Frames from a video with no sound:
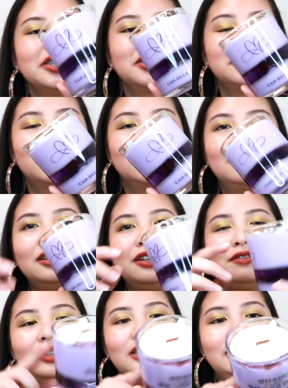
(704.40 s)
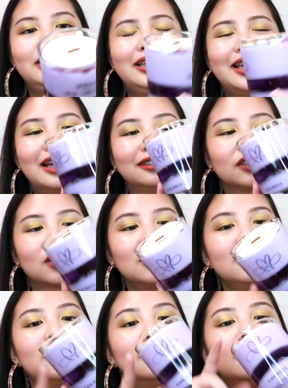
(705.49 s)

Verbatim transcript: is yung kanilang infinity candle.